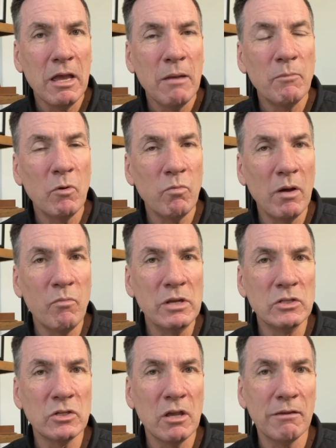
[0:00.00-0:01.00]
But when we
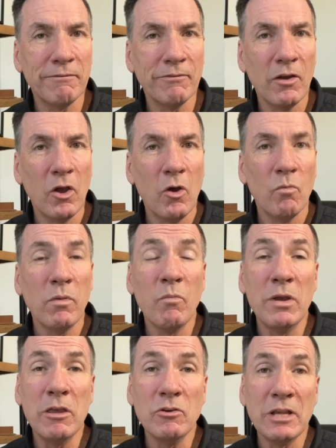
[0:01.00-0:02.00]
serve, when we
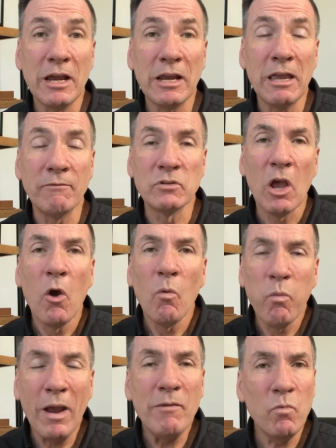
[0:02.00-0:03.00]
use our gifts,
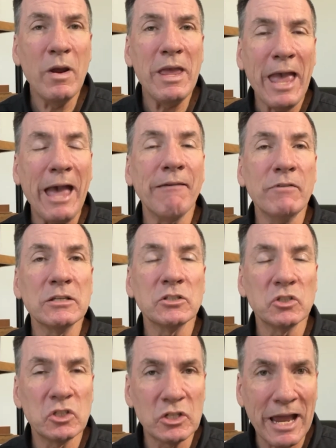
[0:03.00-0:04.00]
when we have a
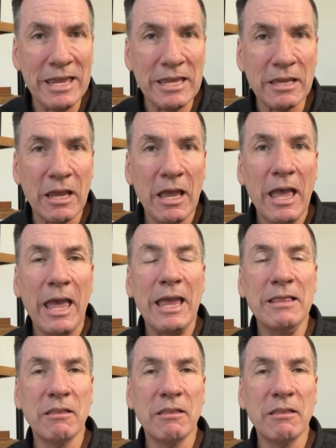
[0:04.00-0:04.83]
stake in the